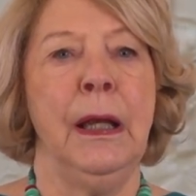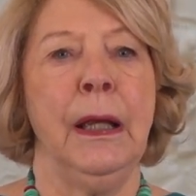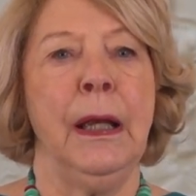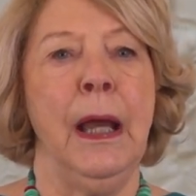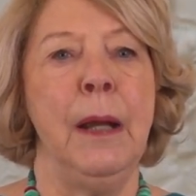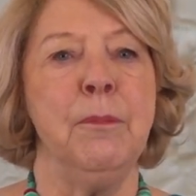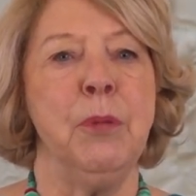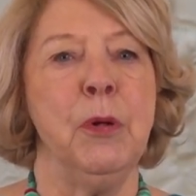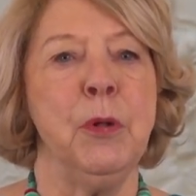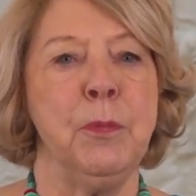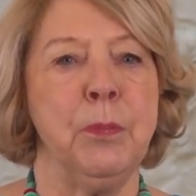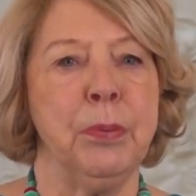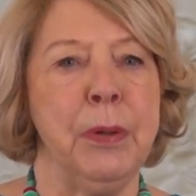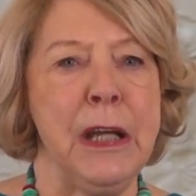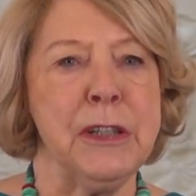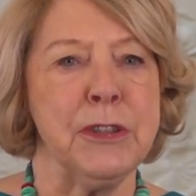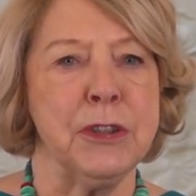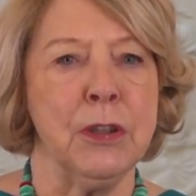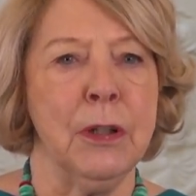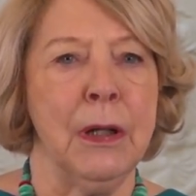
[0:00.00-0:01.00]
can put
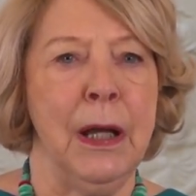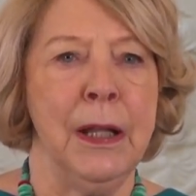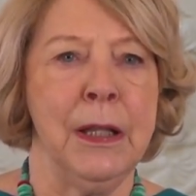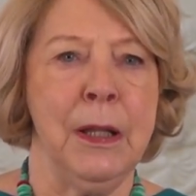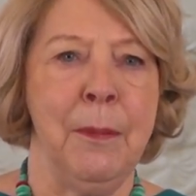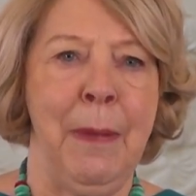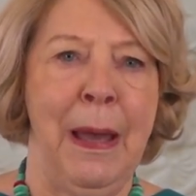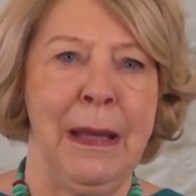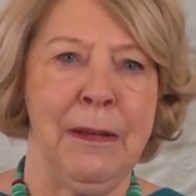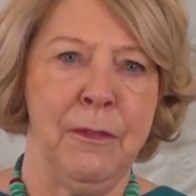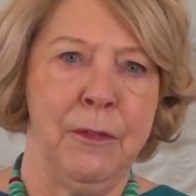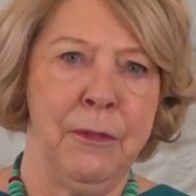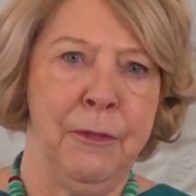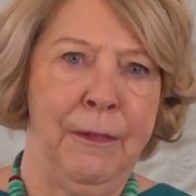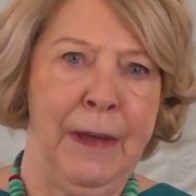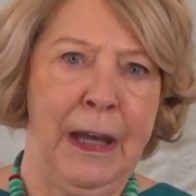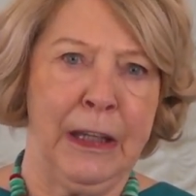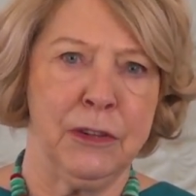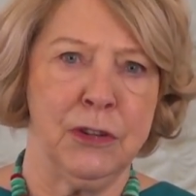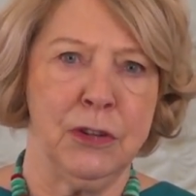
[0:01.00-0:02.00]
pressure on the
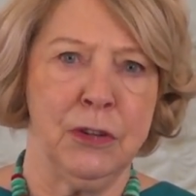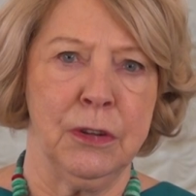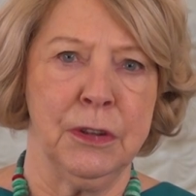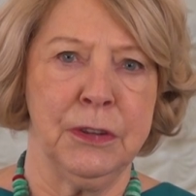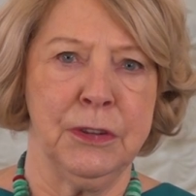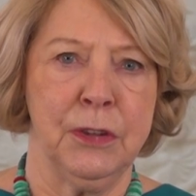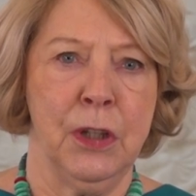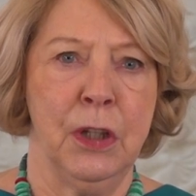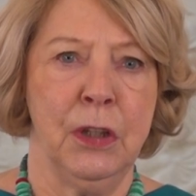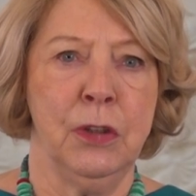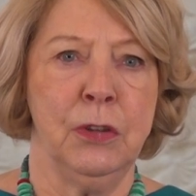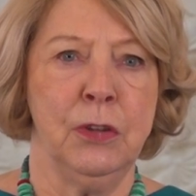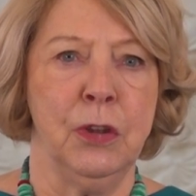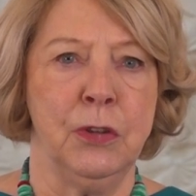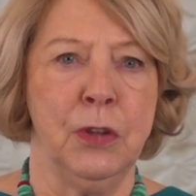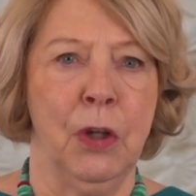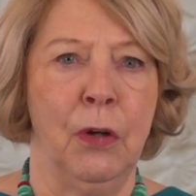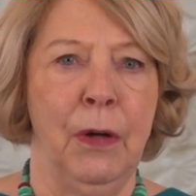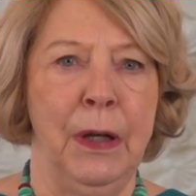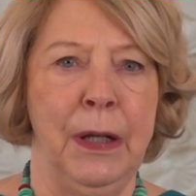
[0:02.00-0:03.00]
manufacturers to
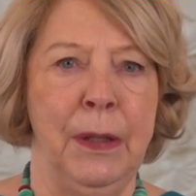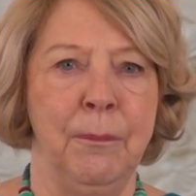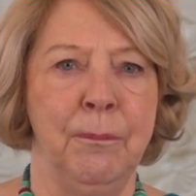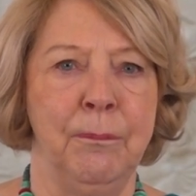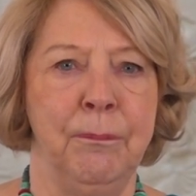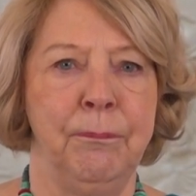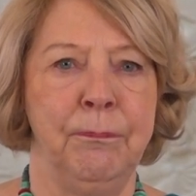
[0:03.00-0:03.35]
join.